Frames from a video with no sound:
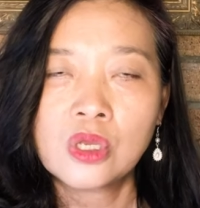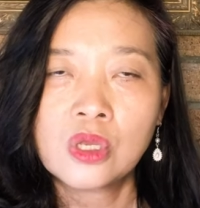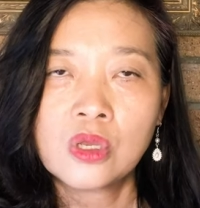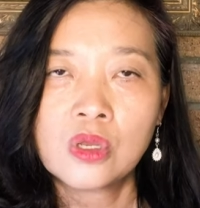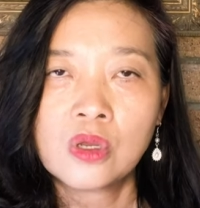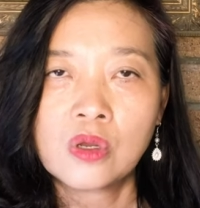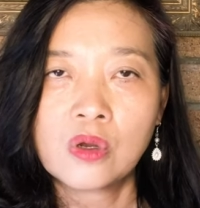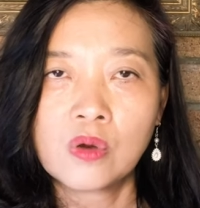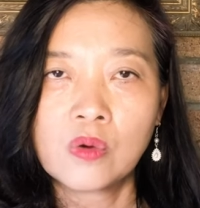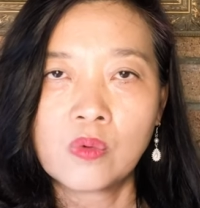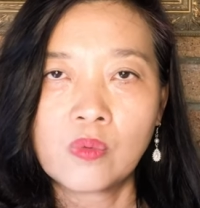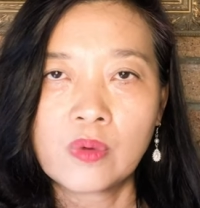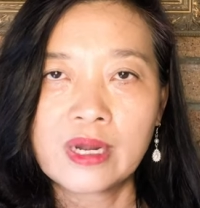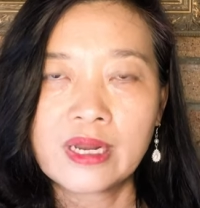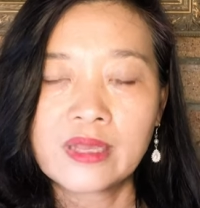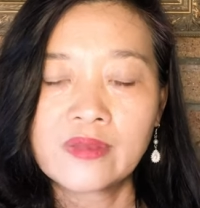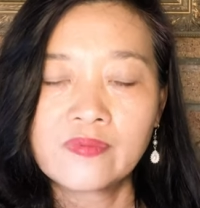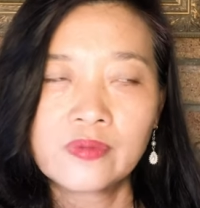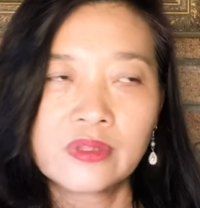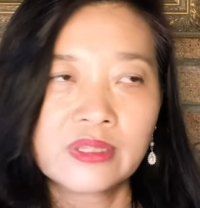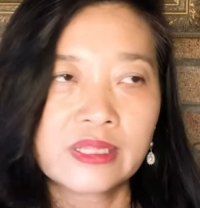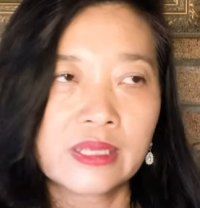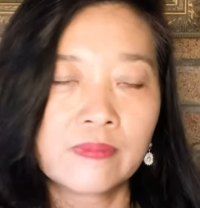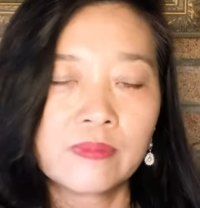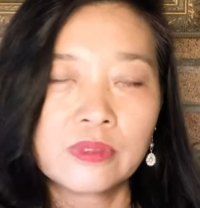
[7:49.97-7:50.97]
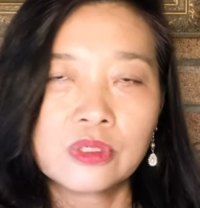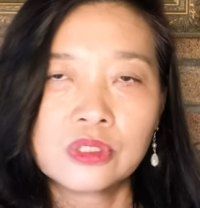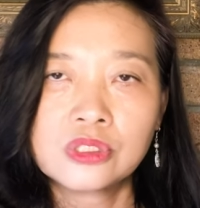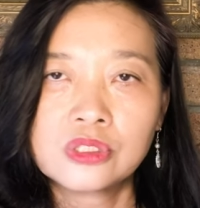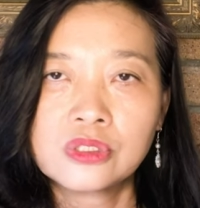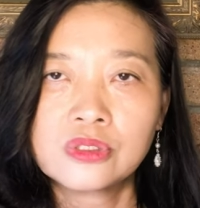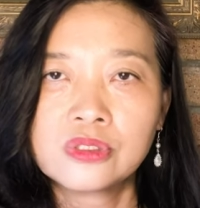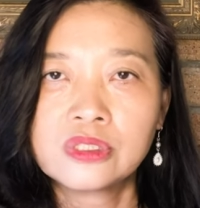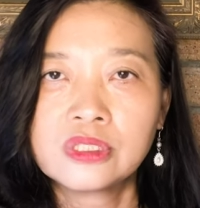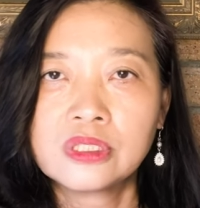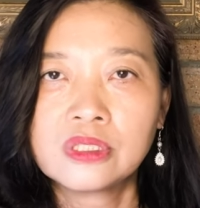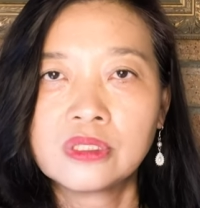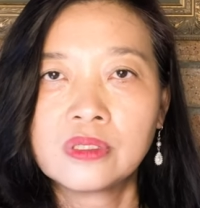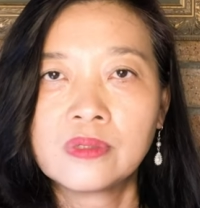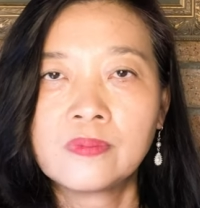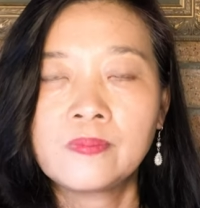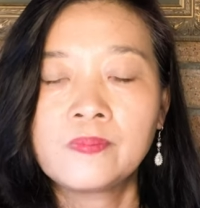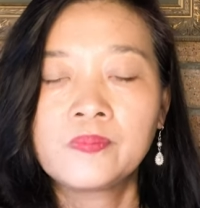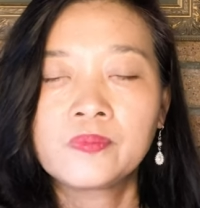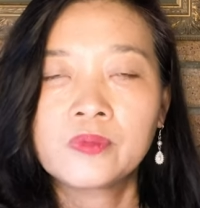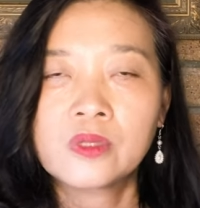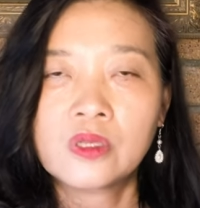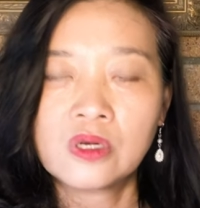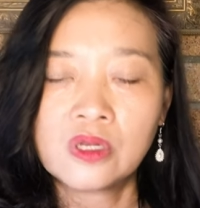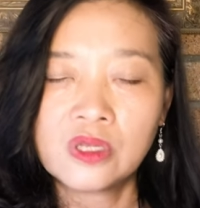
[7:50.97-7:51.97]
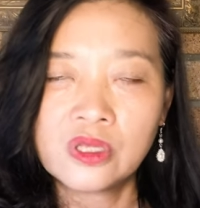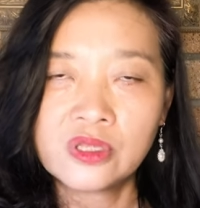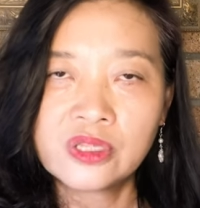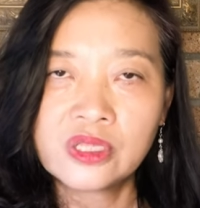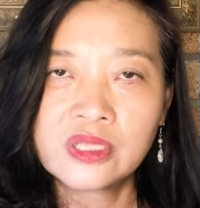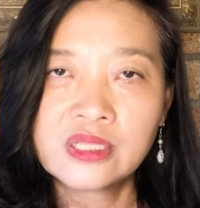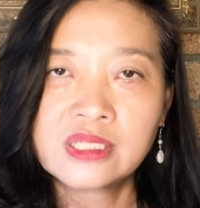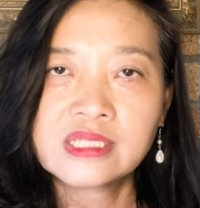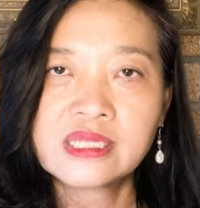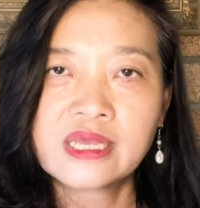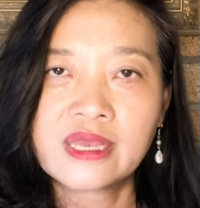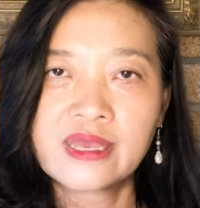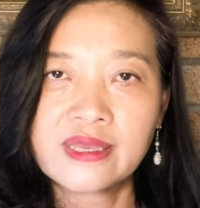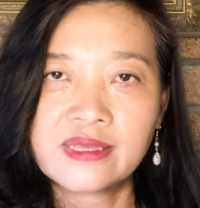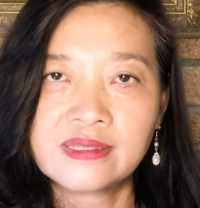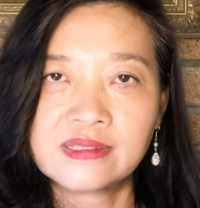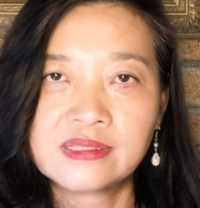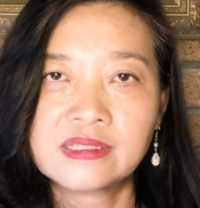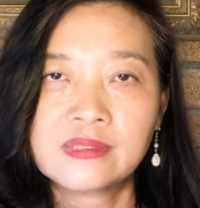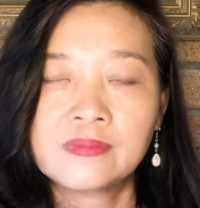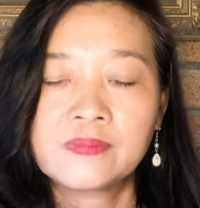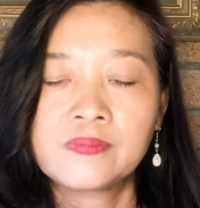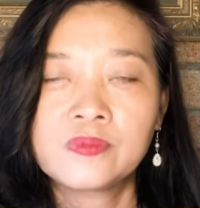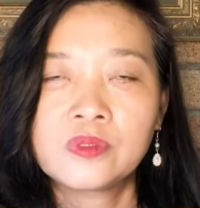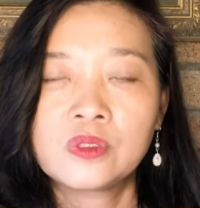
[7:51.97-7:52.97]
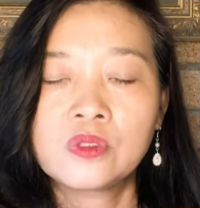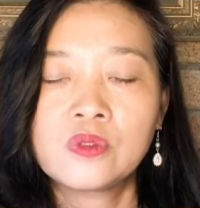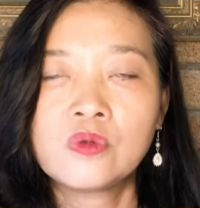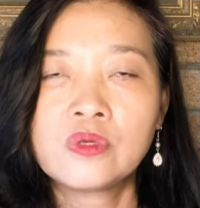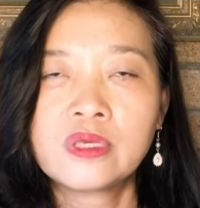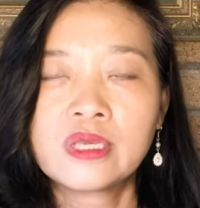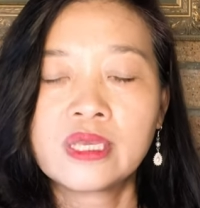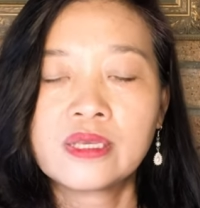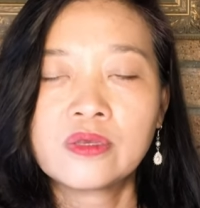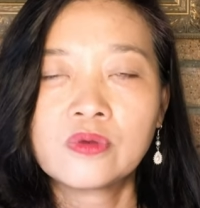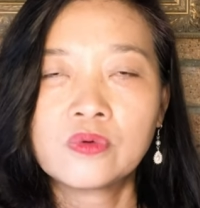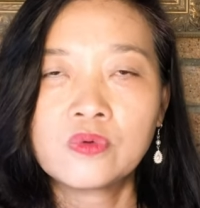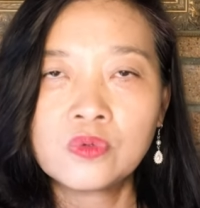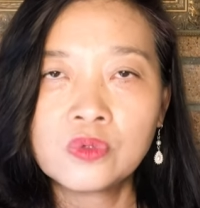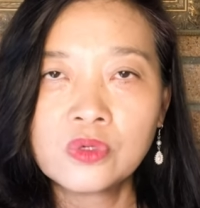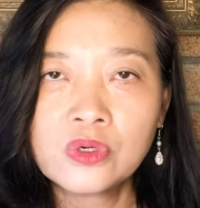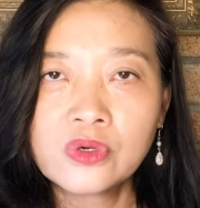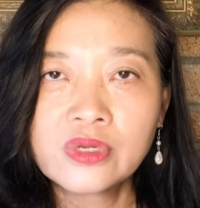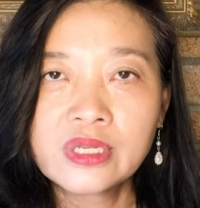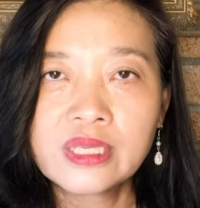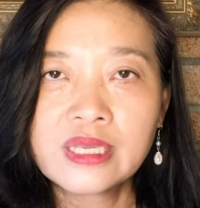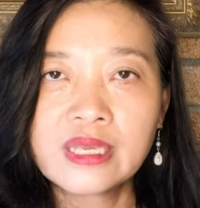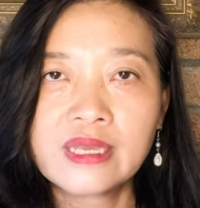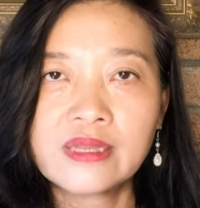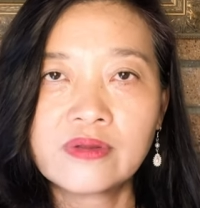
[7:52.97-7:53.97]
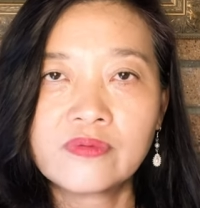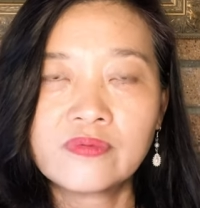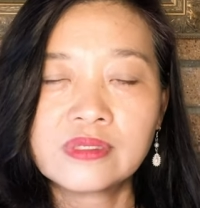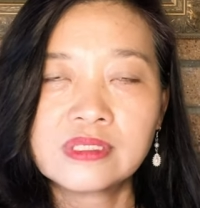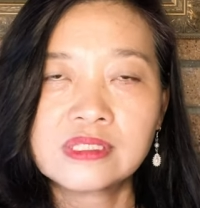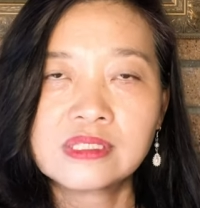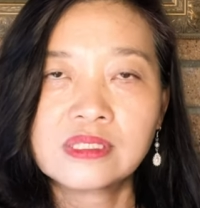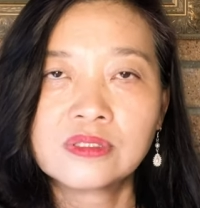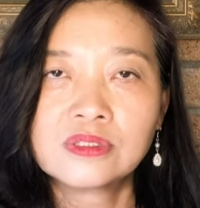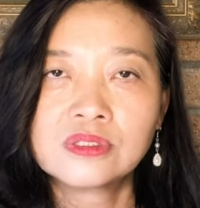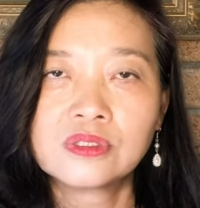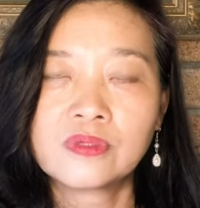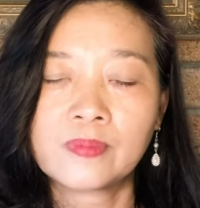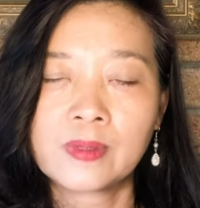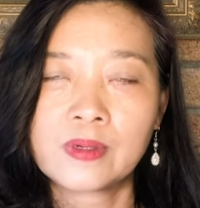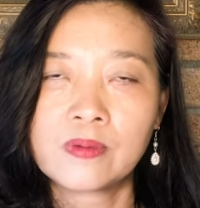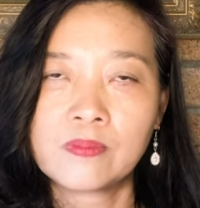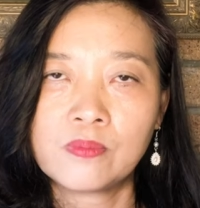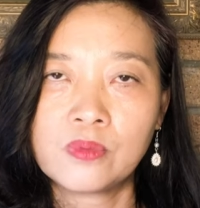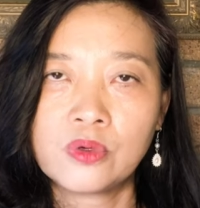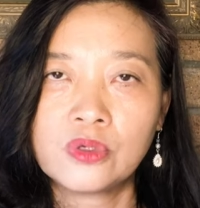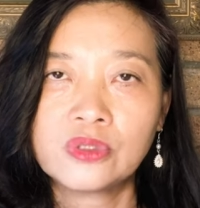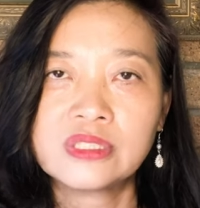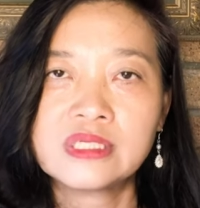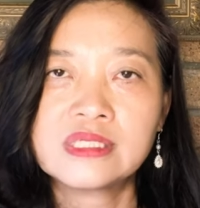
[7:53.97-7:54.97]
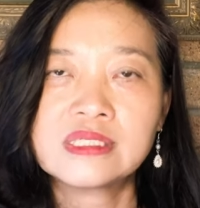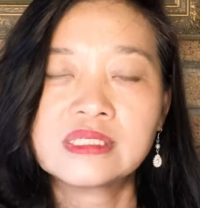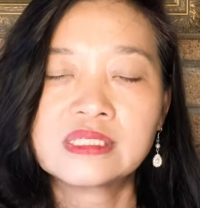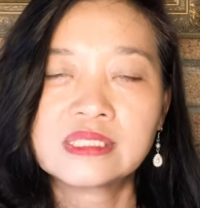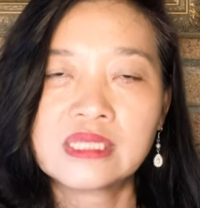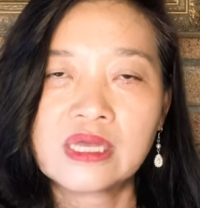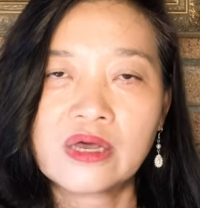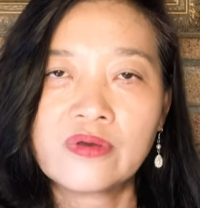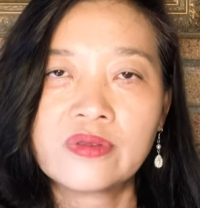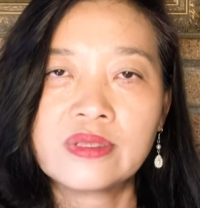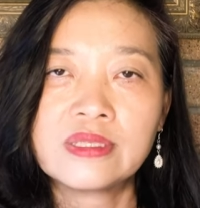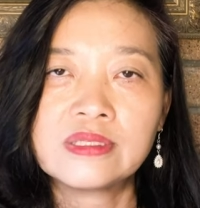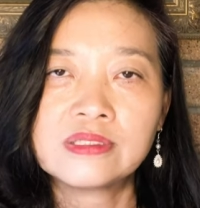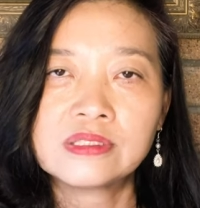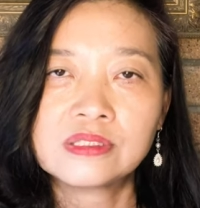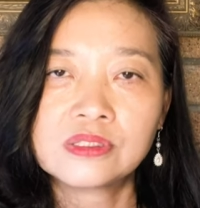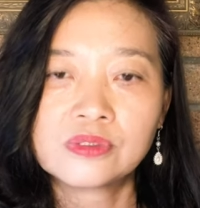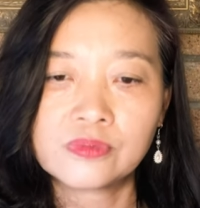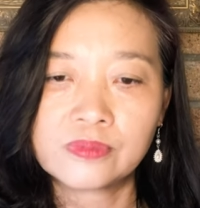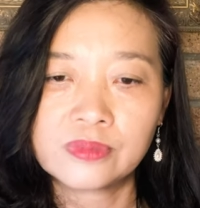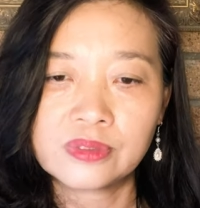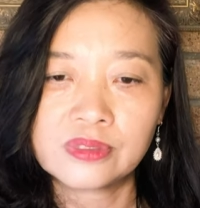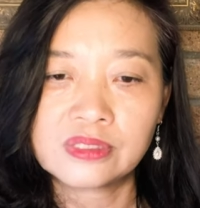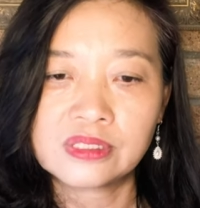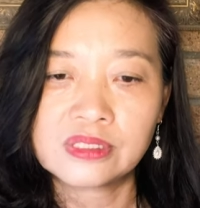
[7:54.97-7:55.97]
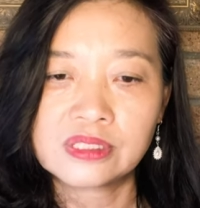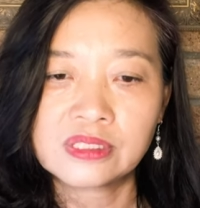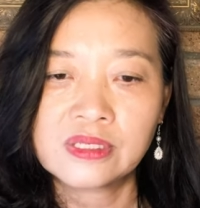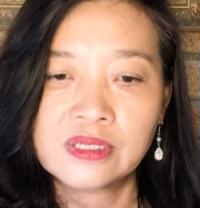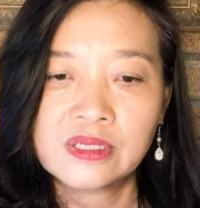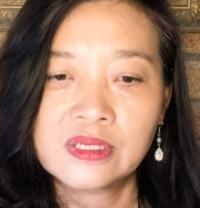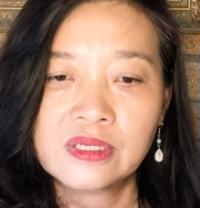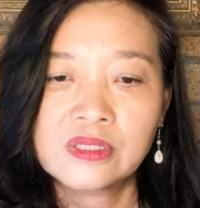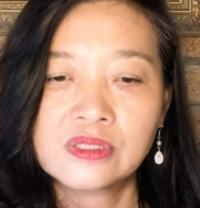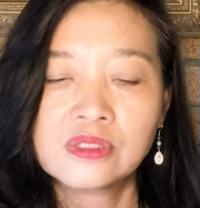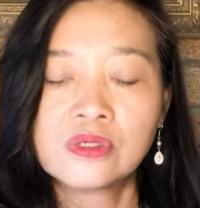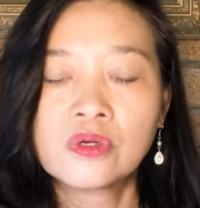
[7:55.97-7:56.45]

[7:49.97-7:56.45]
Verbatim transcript: or whatever dimension the learners has. You can Google it and research about modern style instruments. So